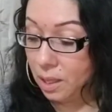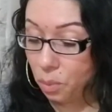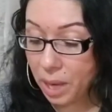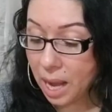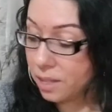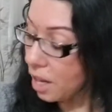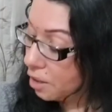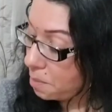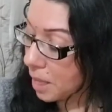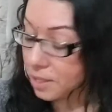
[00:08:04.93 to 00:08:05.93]
We got Knight
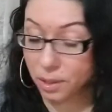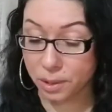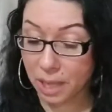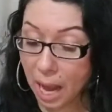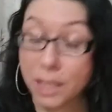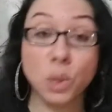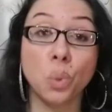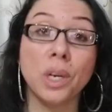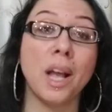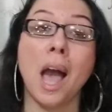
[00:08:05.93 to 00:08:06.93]
of Pentacles. I
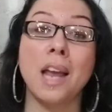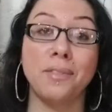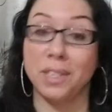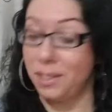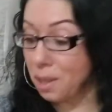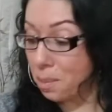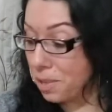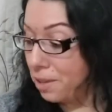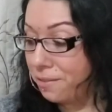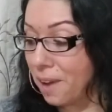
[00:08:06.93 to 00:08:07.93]
swear to God, if it's
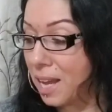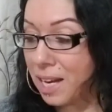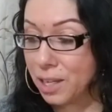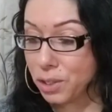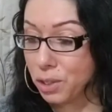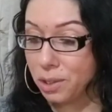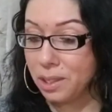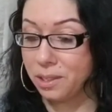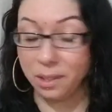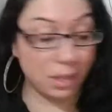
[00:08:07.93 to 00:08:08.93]
something financial,
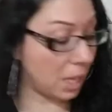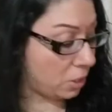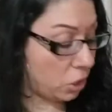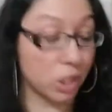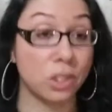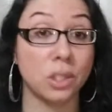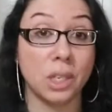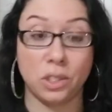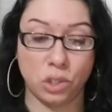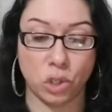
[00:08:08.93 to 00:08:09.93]
it's
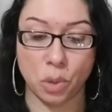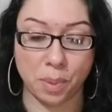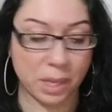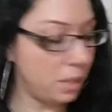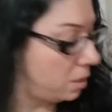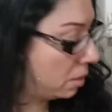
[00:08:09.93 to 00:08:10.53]
stupid.